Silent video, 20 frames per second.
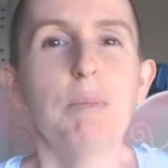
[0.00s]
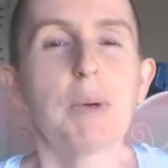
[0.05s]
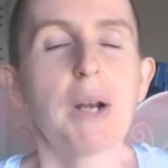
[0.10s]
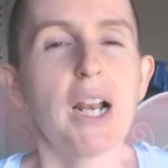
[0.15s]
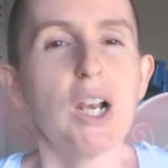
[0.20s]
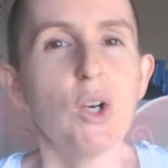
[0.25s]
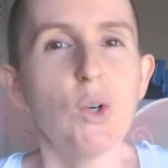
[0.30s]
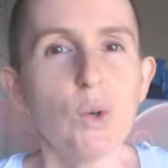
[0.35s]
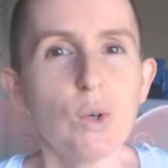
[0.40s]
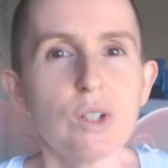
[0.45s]

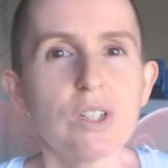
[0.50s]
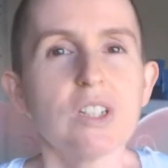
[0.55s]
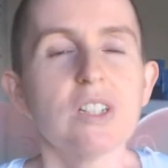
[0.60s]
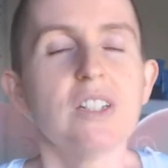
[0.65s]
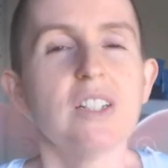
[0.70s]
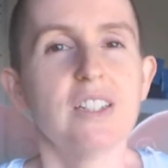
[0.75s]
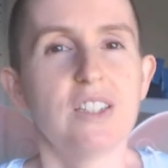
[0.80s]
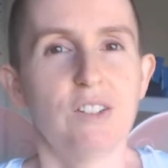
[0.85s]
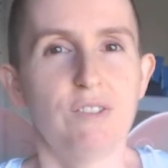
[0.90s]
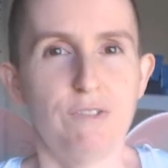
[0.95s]
But I
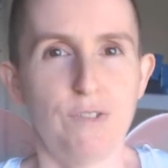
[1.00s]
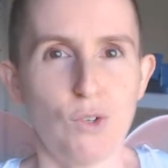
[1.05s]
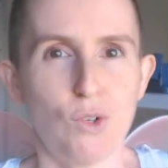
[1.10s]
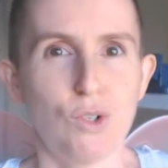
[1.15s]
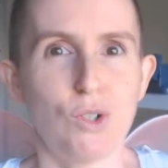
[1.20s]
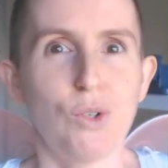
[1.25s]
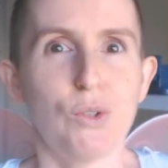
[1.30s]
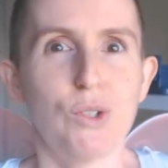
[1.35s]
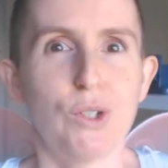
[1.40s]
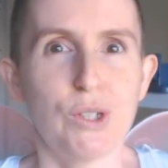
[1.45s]
looked at the
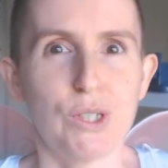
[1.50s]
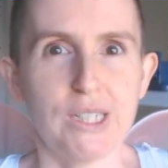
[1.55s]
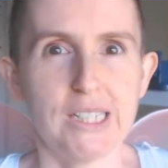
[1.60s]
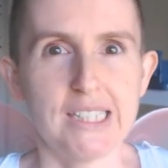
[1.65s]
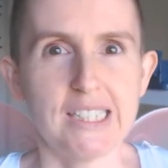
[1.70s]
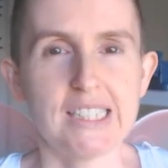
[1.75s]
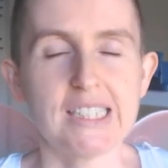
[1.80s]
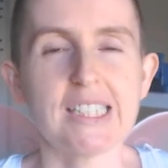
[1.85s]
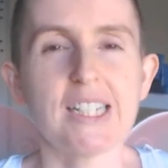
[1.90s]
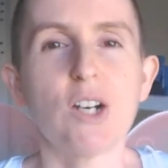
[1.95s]
foods on those
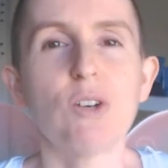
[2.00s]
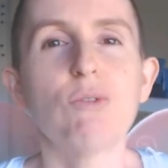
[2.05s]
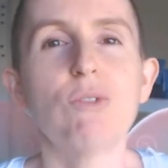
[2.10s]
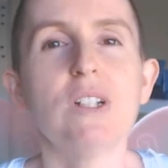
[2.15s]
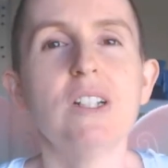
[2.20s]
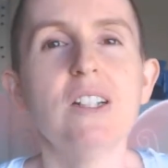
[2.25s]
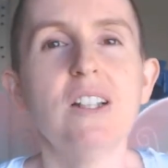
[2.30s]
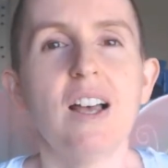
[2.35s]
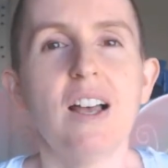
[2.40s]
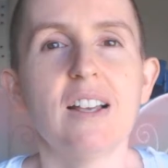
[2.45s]
lists and I
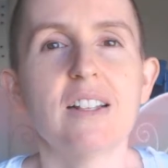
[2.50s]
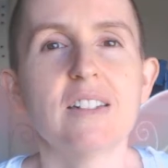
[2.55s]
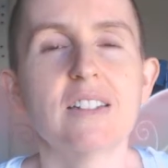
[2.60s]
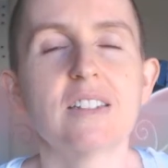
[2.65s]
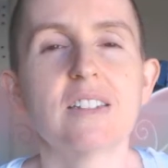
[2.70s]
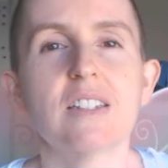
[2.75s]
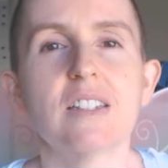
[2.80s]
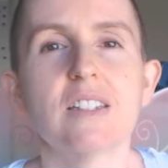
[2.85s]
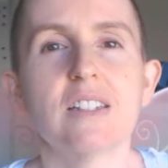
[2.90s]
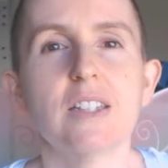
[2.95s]

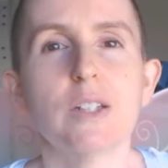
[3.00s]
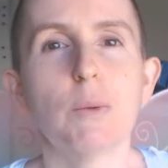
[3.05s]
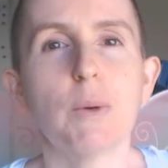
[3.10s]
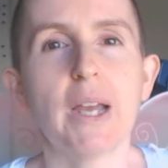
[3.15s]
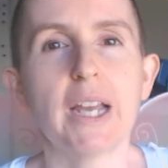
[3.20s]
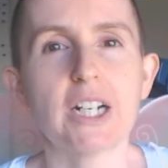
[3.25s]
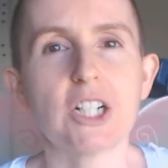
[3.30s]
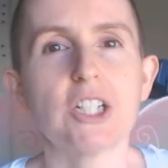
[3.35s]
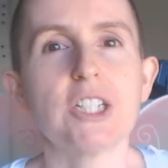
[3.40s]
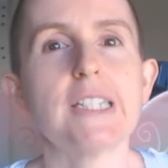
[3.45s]
realised there
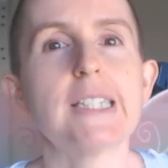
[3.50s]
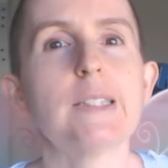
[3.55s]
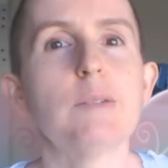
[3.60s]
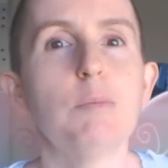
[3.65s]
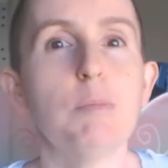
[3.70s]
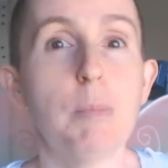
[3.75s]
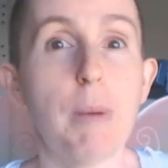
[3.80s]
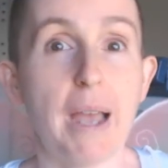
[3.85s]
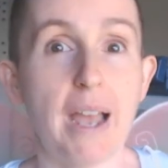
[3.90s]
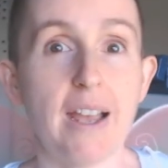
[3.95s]
were actually
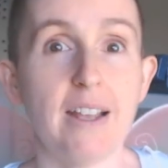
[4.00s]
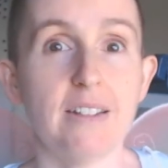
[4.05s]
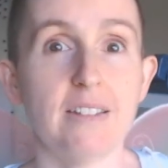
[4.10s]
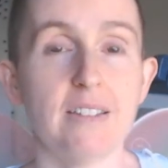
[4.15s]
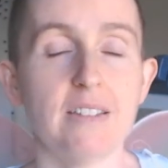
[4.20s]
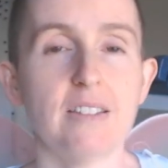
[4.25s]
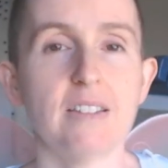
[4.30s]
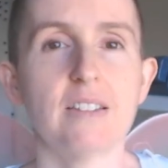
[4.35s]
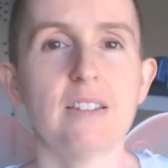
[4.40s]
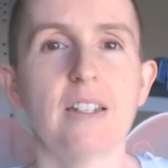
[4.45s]
some
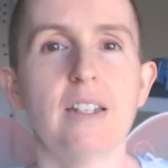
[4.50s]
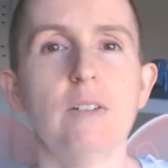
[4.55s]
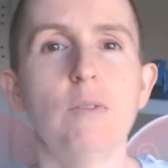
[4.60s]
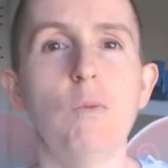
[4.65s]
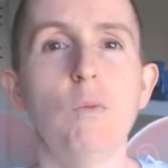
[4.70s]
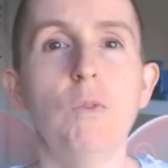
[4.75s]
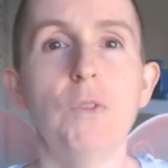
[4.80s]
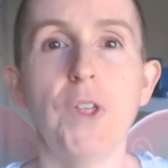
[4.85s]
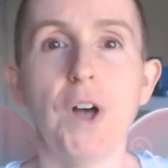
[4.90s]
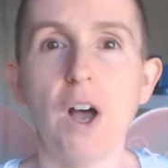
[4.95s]
patterns
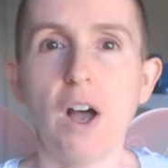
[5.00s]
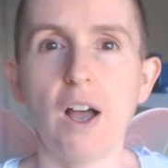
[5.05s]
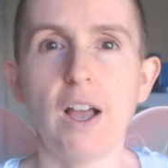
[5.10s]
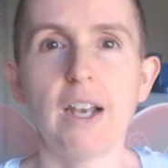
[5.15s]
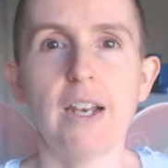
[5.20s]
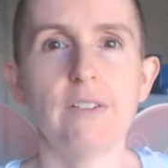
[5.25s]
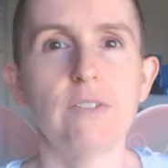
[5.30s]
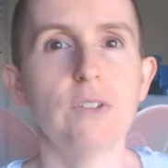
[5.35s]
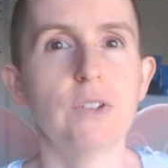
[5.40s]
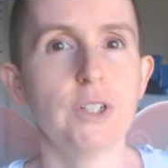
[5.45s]
in the
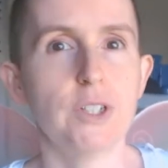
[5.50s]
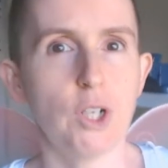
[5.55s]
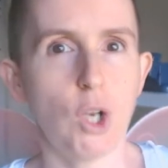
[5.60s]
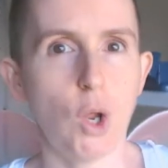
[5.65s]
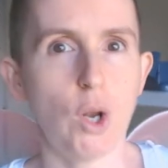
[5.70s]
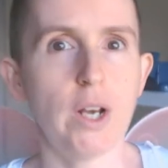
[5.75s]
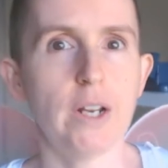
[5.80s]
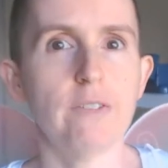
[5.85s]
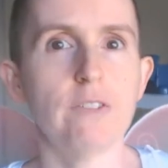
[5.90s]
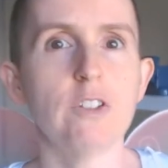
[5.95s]
high level and
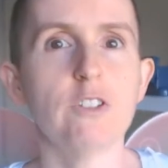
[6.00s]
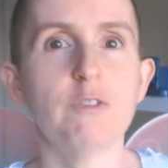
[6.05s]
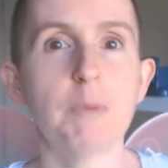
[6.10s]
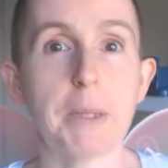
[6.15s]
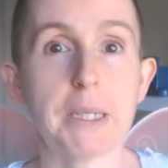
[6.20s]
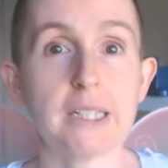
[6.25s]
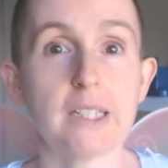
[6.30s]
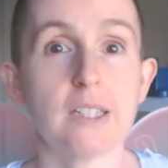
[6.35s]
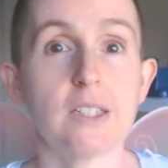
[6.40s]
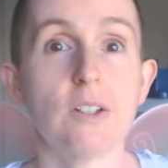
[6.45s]
low level of
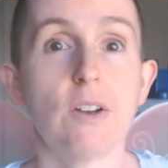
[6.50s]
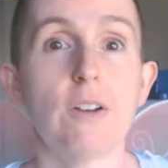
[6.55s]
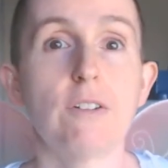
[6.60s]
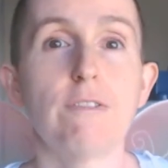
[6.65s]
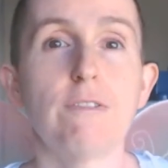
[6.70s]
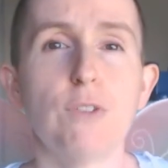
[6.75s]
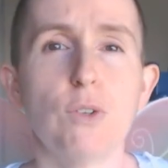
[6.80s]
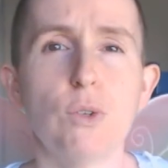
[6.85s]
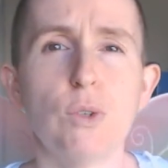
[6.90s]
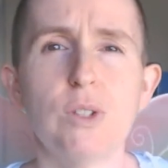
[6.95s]

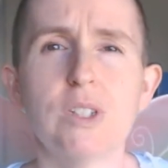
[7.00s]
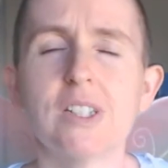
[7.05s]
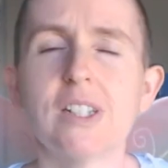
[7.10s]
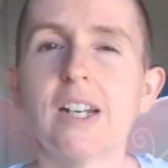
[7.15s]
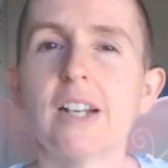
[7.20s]
pesticide foods.